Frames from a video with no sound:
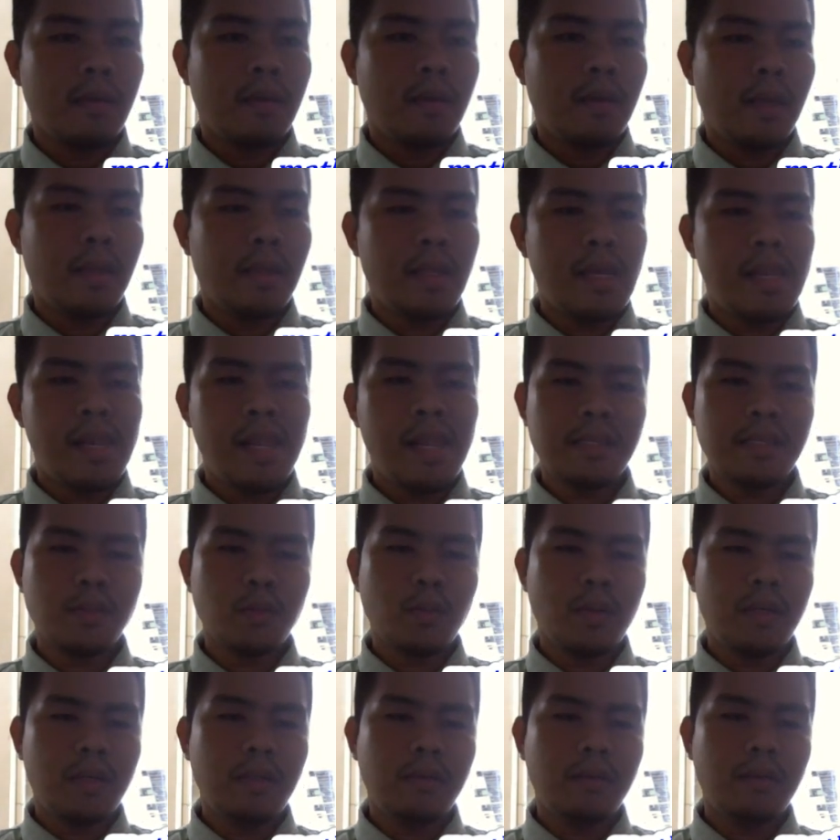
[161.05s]
And the last
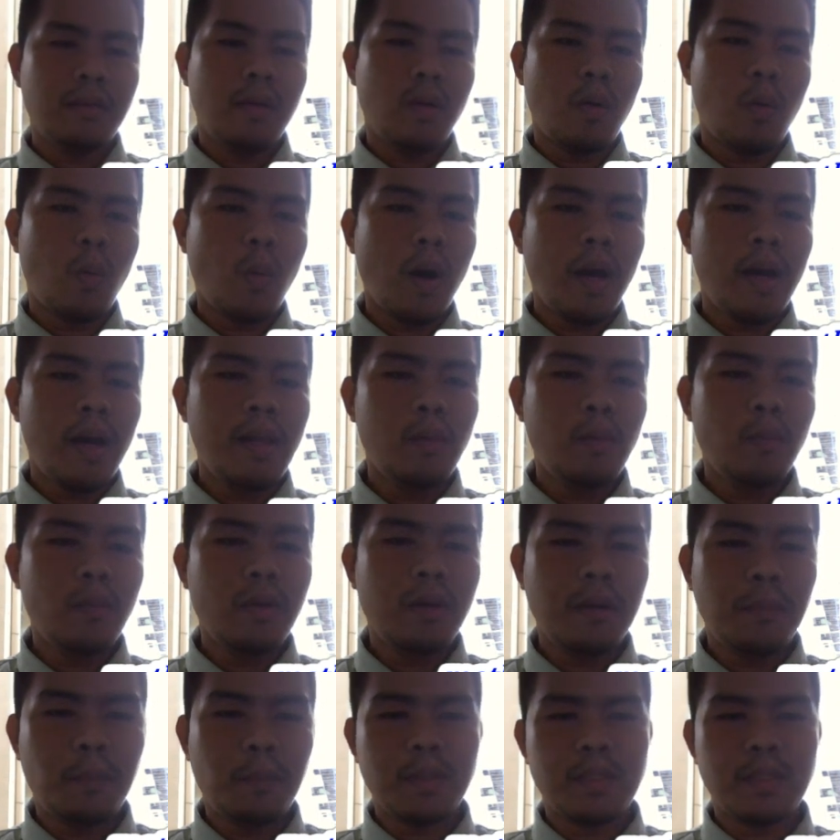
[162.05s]
one, while we
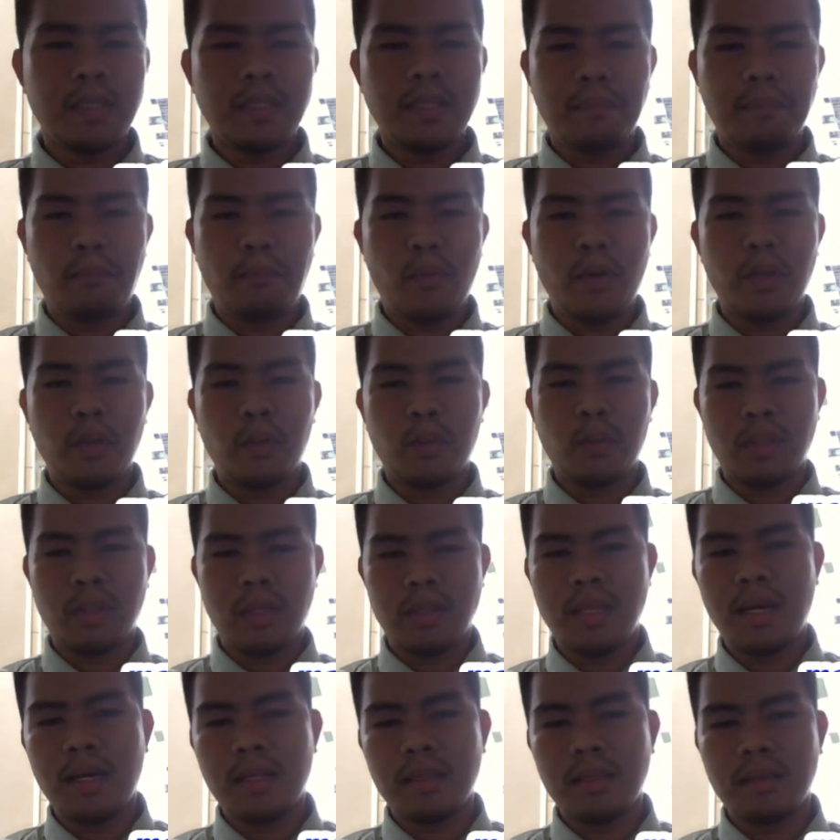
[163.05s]
represent a point with a
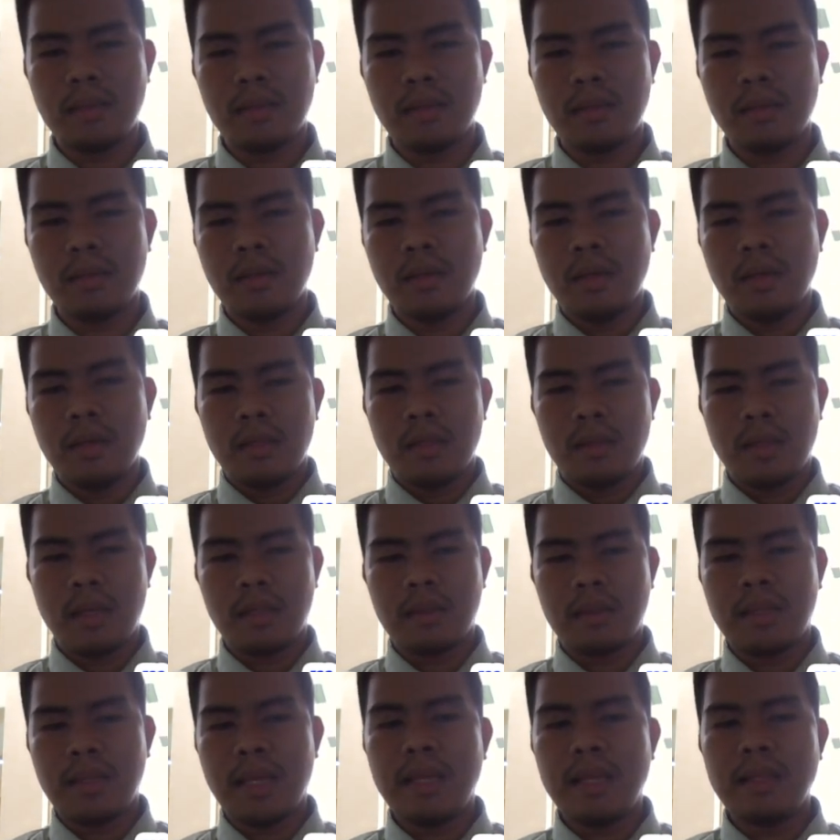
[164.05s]
dot, the
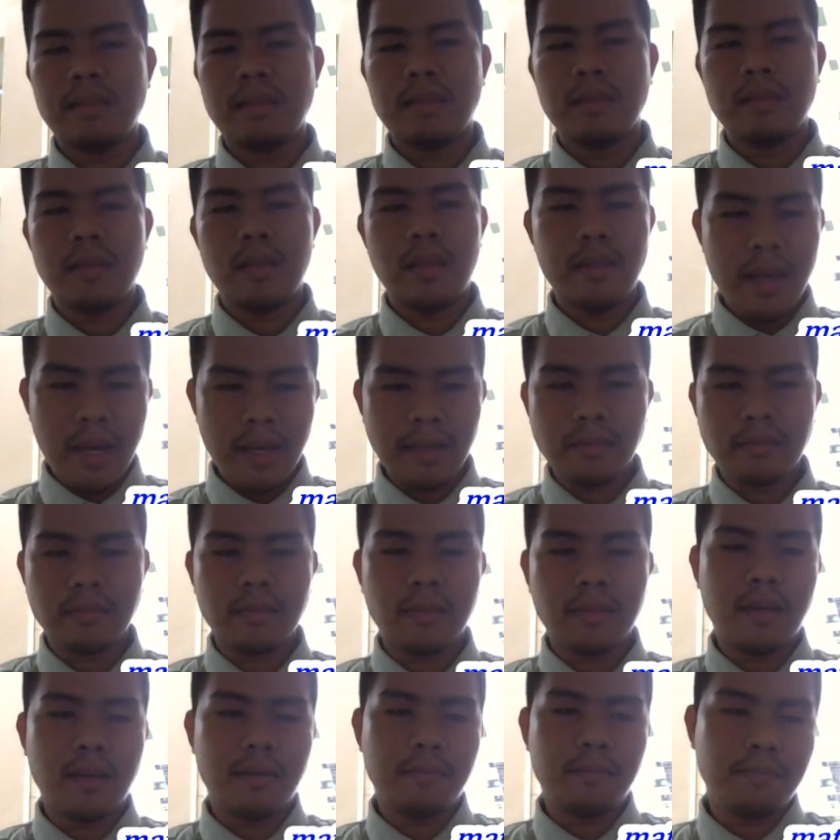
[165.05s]
dot
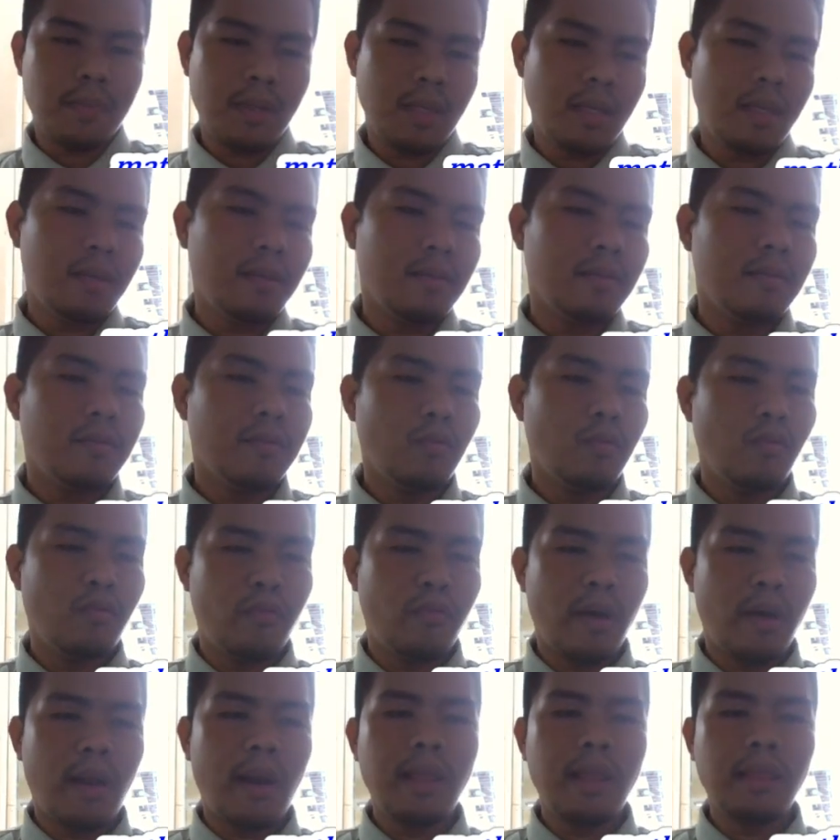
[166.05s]
can be
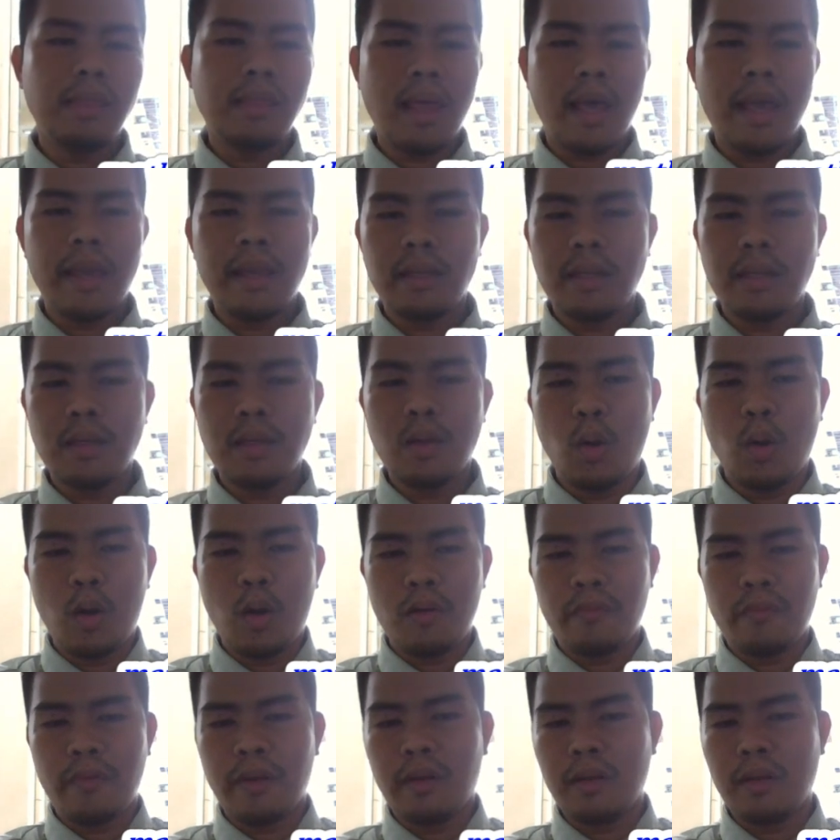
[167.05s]
very tiny or
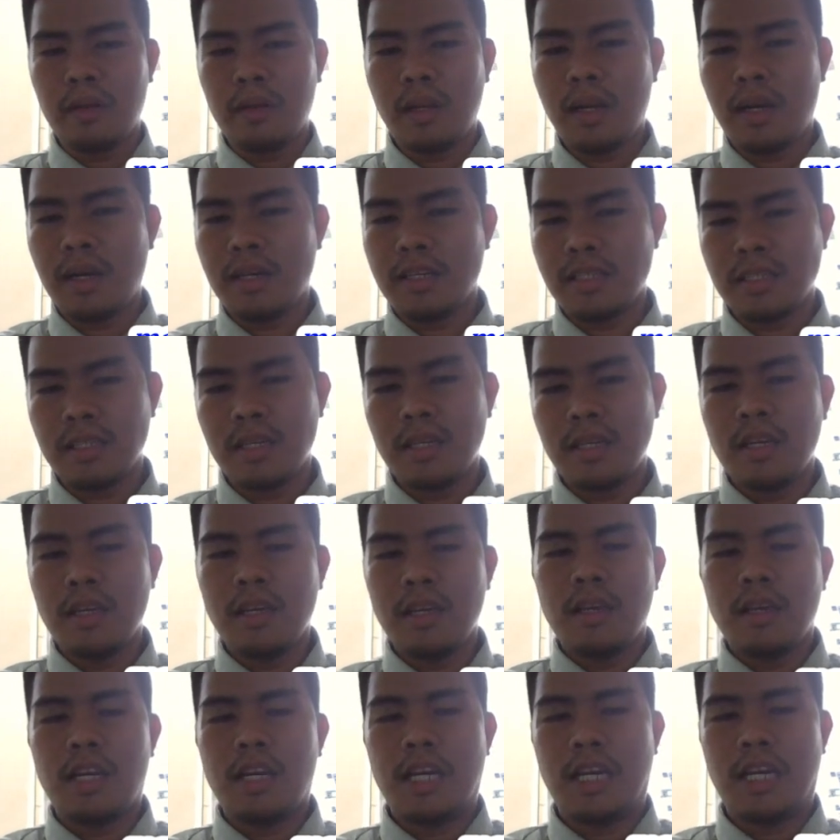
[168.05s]
very large.
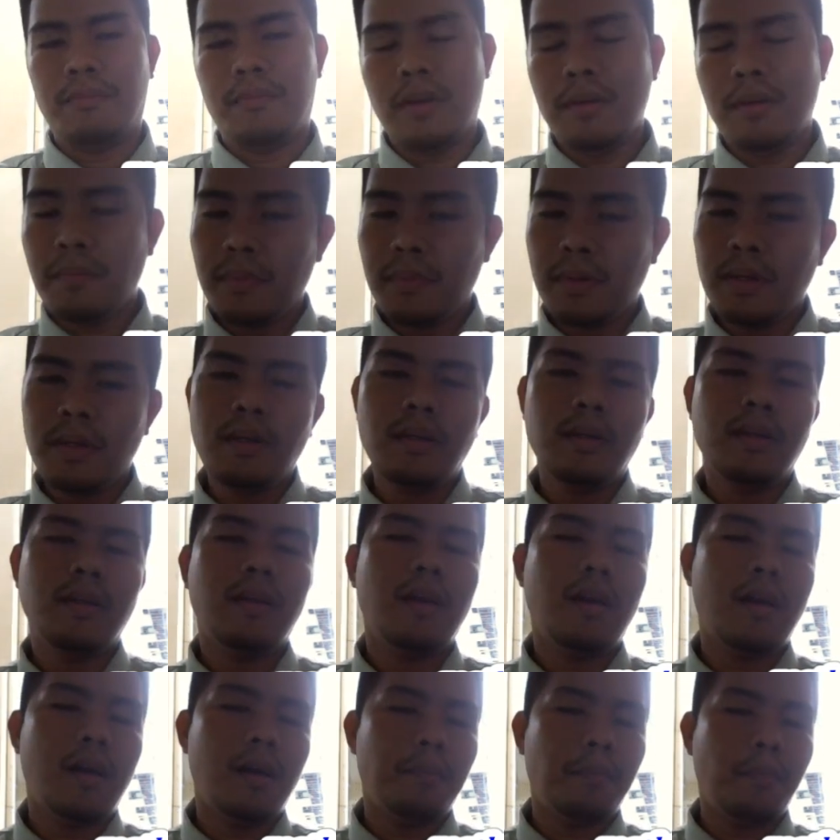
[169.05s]
Remember,
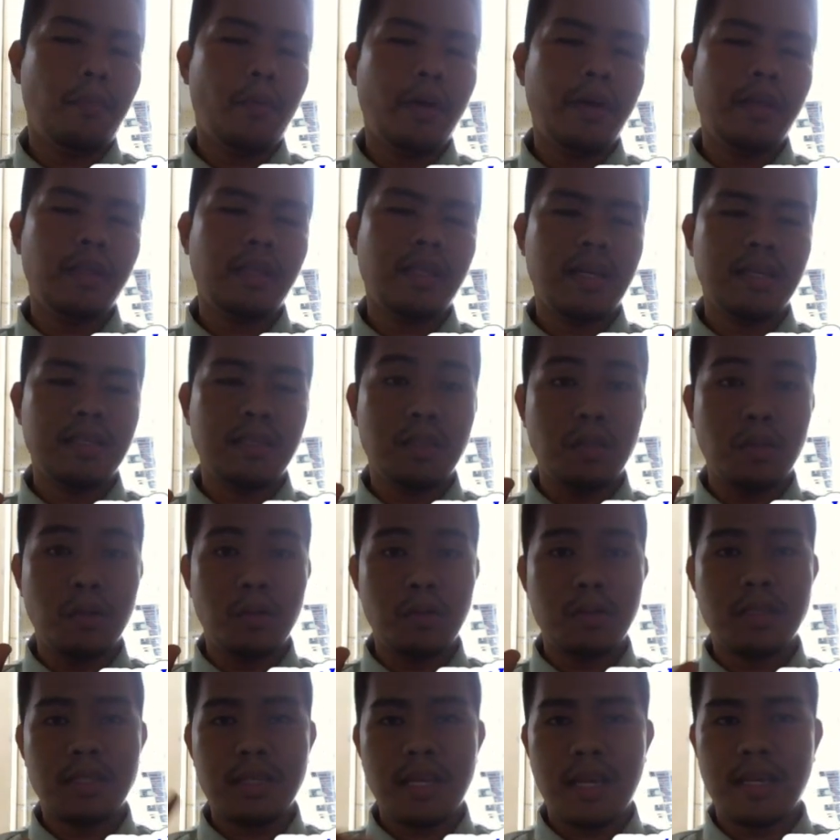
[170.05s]
a point has
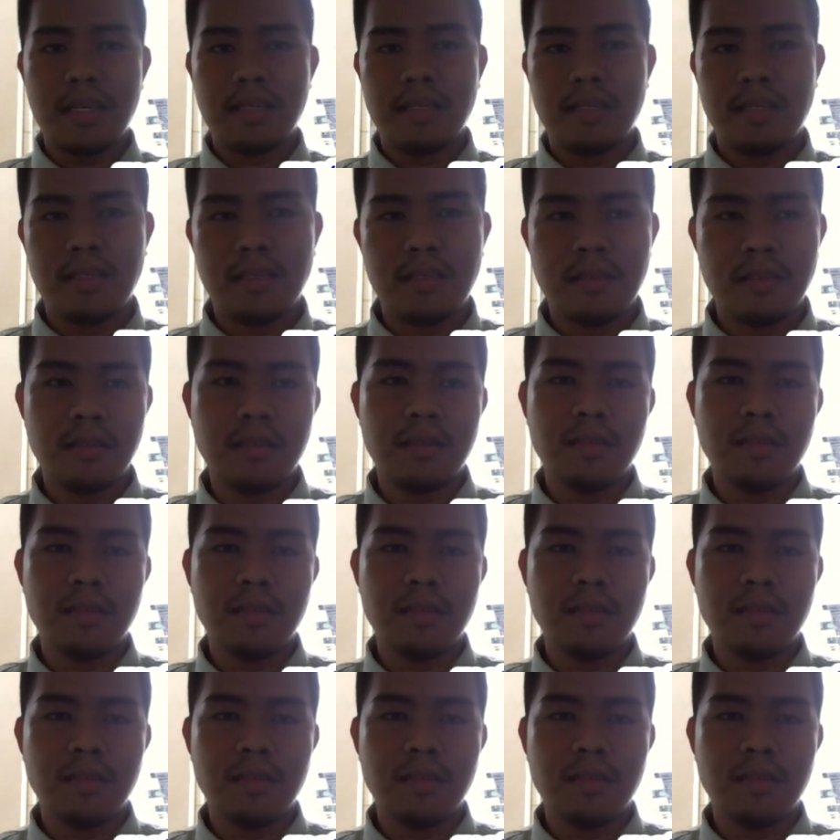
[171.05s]
no size.